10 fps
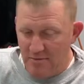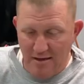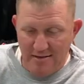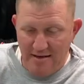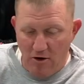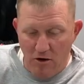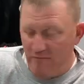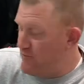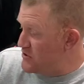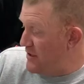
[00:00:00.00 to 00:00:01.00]
they all
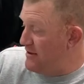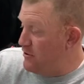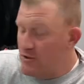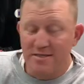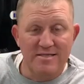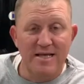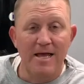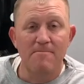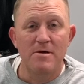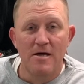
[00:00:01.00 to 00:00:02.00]
virtually look the
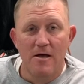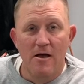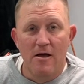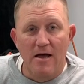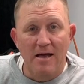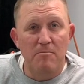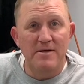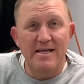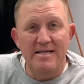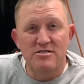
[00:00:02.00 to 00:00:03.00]
same,
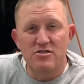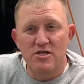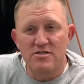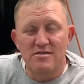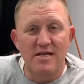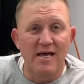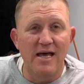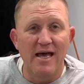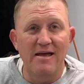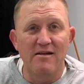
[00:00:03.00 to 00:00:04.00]
but that's just
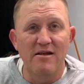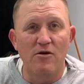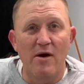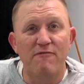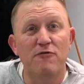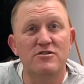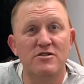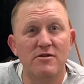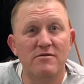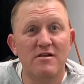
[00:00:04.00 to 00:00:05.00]
at
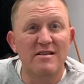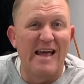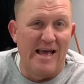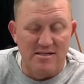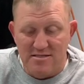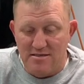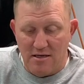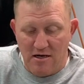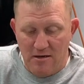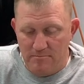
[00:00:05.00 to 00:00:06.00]
first glance
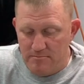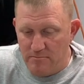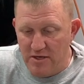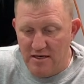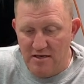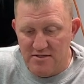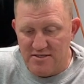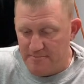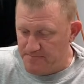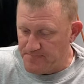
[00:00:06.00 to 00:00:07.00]

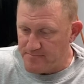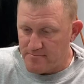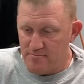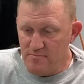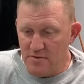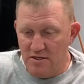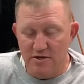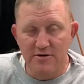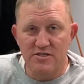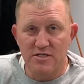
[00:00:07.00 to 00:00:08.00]
because
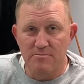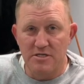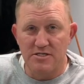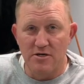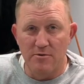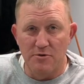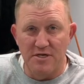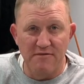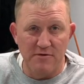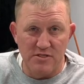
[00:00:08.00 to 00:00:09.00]
there is some discernible
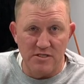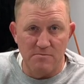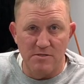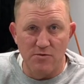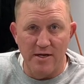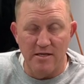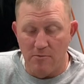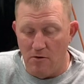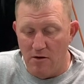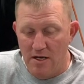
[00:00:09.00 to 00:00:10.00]
differences between them
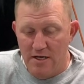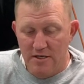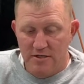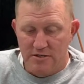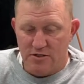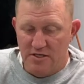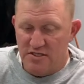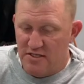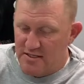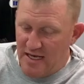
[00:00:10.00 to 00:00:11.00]
all. So
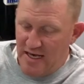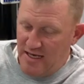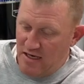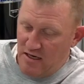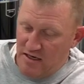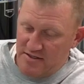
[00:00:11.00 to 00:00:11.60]
this is a